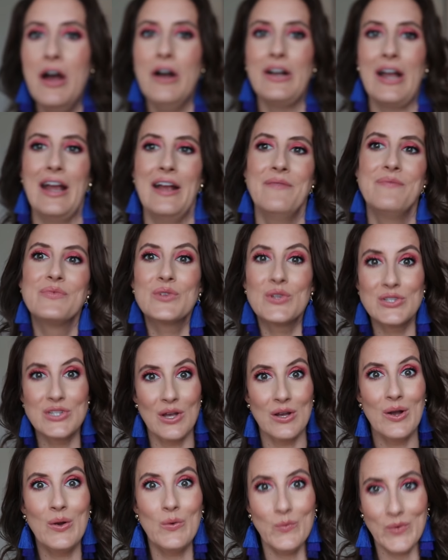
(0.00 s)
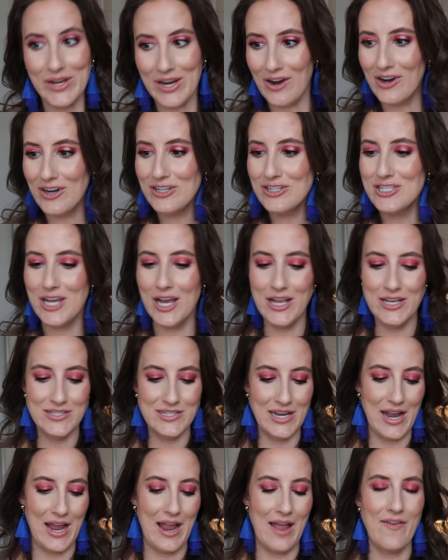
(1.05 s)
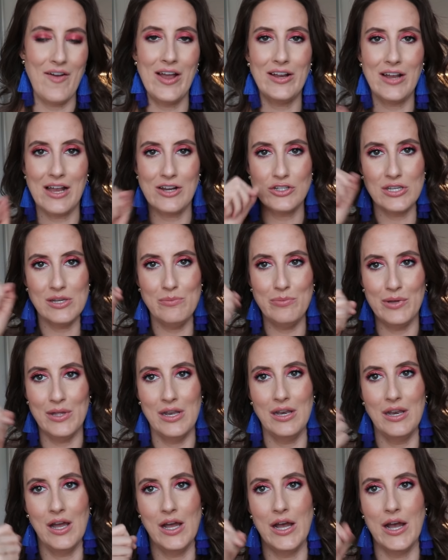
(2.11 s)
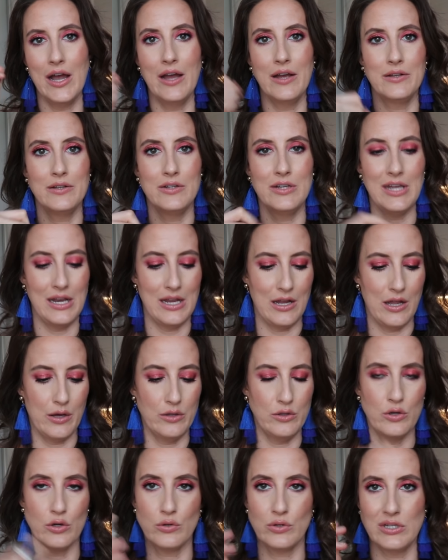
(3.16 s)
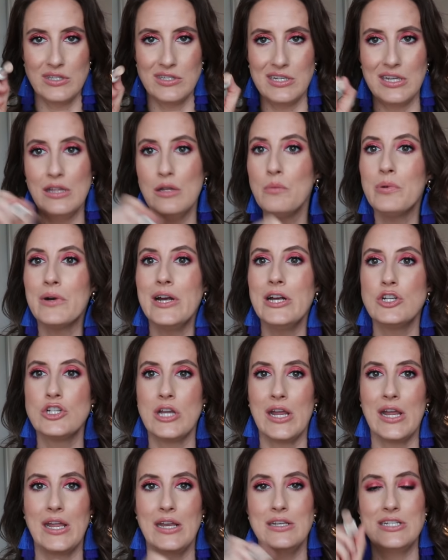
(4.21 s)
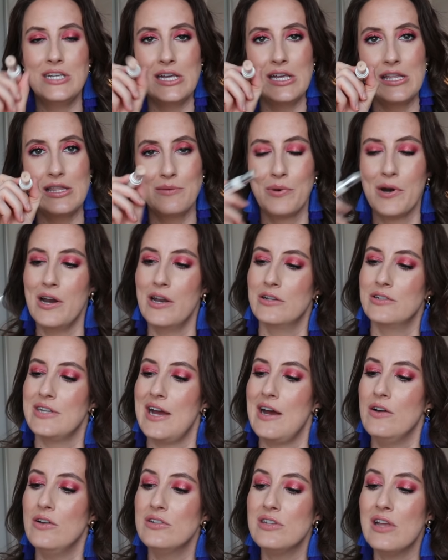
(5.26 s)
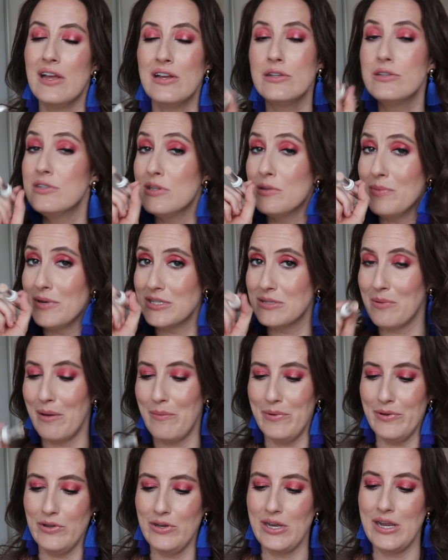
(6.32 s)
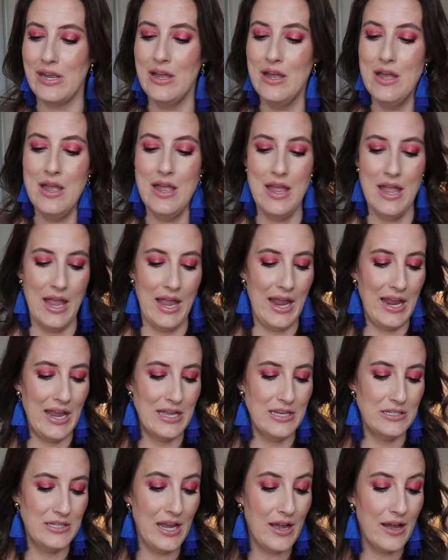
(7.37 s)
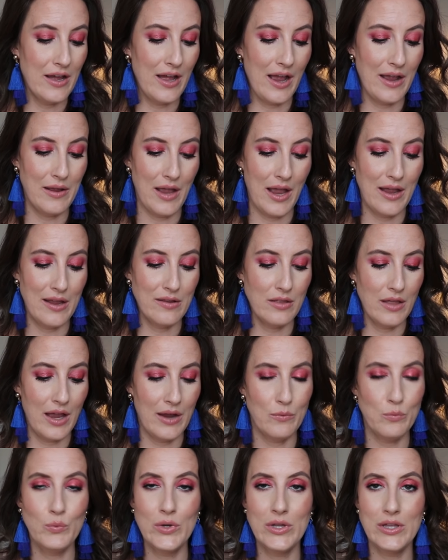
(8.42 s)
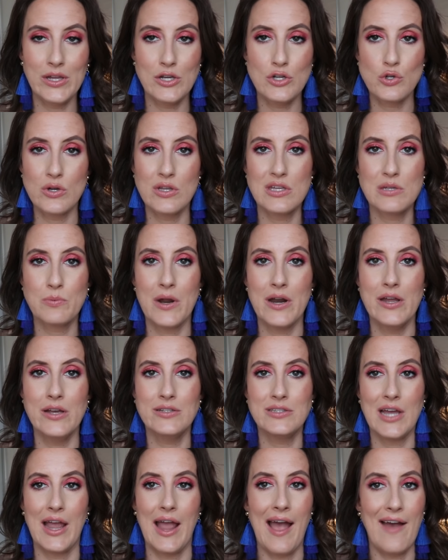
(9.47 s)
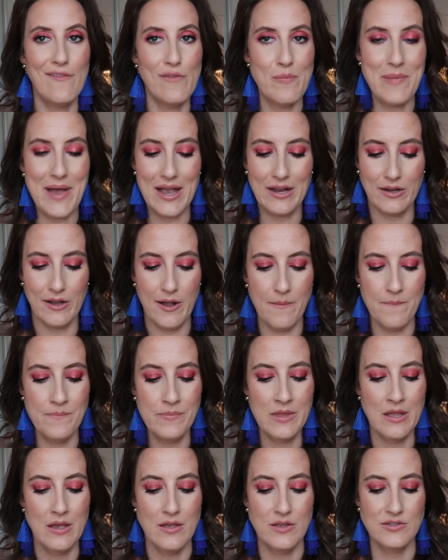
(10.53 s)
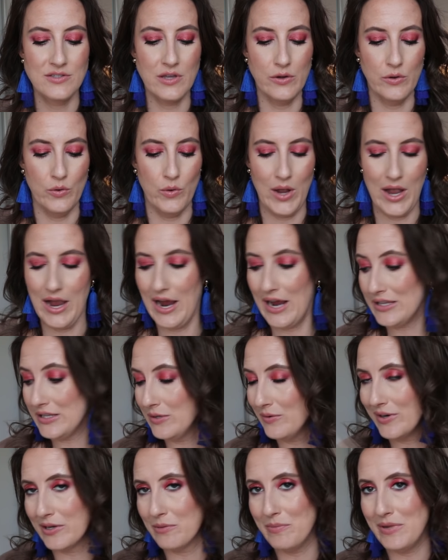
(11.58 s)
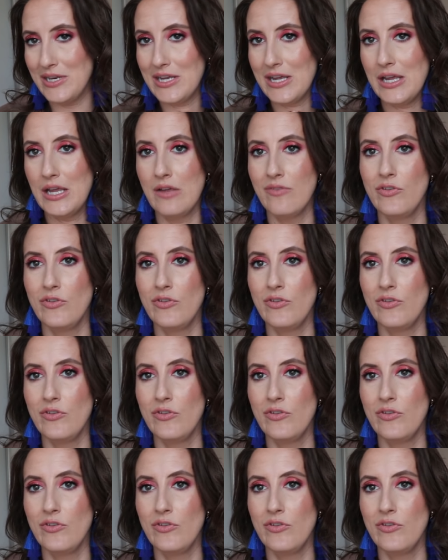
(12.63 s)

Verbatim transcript: Okay, so we are done today. I've actually been uh, getting a little concealer brush and digging the product out to the best of my ability. And yeah, I, I, I really enjoy this product. I have a backup, so I highly recommend it.